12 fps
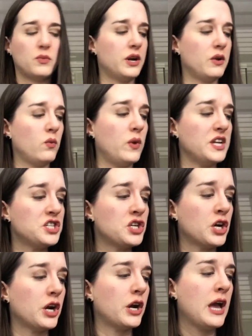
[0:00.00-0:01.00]
more in
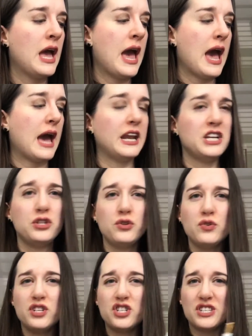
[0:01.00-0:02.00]
winter, and I
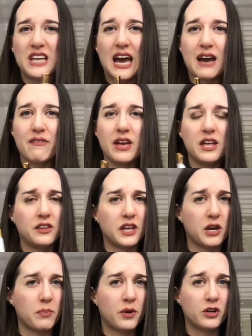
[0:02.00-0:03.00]
do just have it in
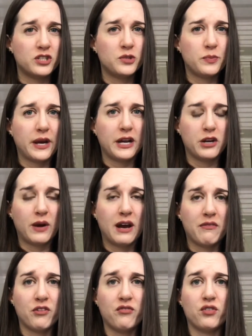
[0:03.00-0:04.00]
like a purse spray. I don't
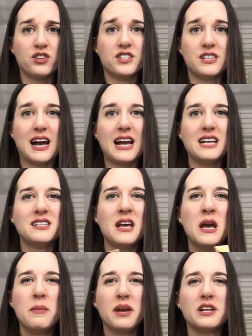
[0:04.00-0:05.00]
have the full size
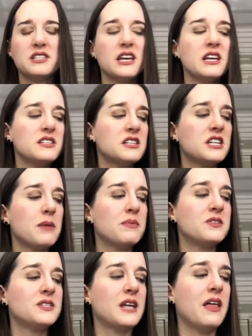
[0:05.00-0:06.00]
because it is a type
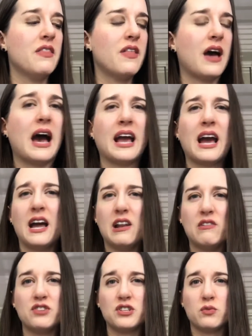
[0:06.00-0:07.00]
of scent that I kind
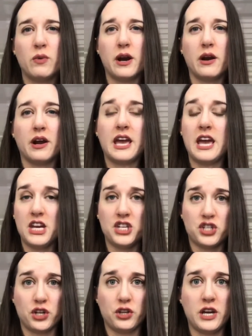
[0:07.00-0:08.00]
of just wear
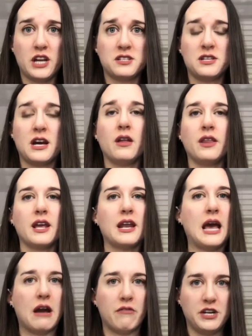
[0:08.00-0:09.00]
occasionally. It's not like an
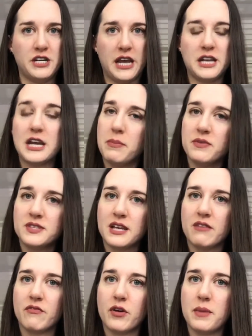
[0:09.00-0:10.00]
everyday type of
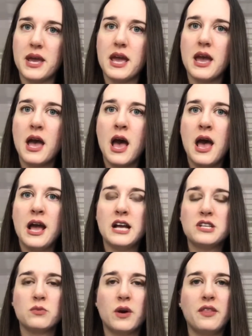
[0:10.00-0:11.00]
scent for me.
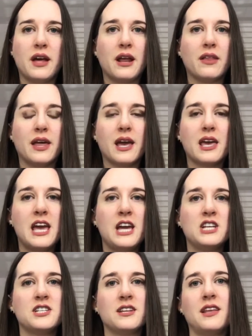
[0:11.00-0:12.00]
It's one that I like
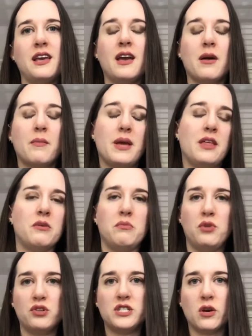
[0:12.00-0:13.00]
occasionally am in the
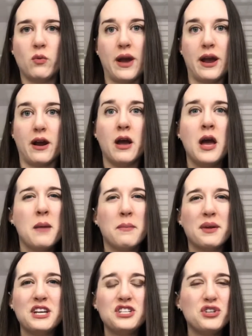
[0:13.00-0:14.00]
mood to wear,
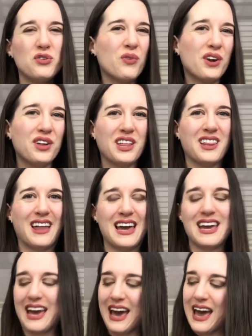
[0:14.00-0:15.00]
but I do really
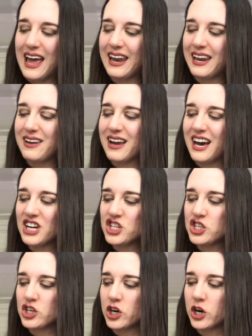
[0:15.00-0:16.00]
like it, and I'm not
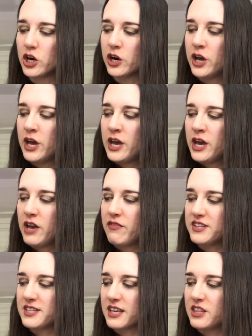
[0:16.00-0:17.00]
sure if
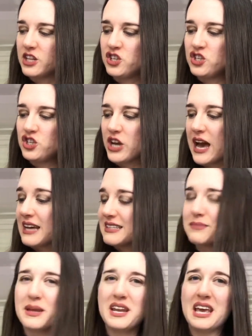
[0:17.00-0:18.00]
it's like the
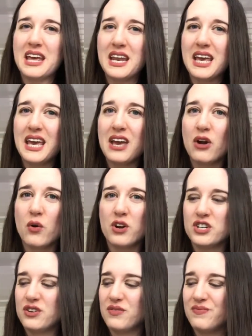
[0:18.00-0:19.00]
jasmine in it
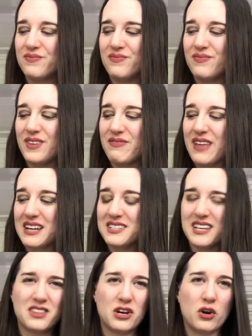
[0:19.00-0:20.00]
or if that's
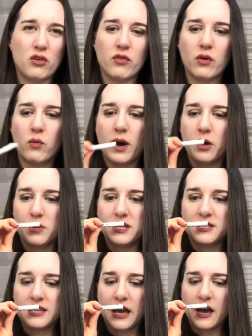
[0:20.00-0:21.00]
like the
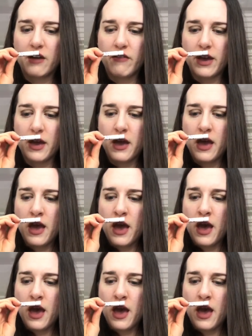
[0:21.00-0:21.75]
overwhelming scent of it.